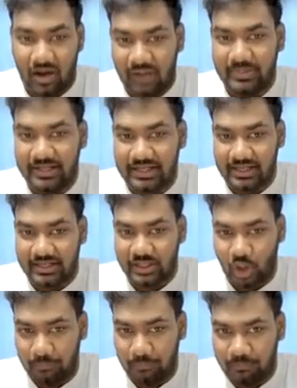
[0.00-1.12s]
The
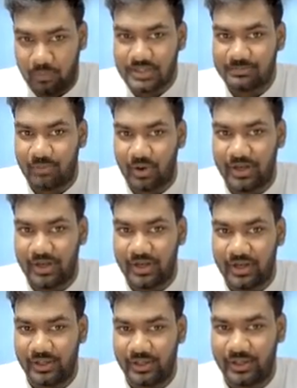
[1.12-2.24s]
topmost point
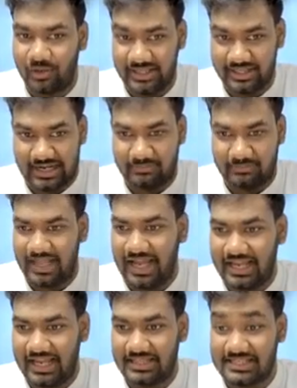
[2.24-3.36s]
over here, right? Let me
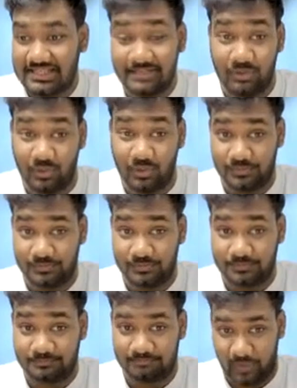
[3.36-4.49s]
highlight this in blue.
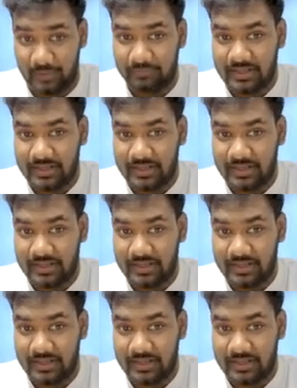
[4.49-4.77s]
Okay.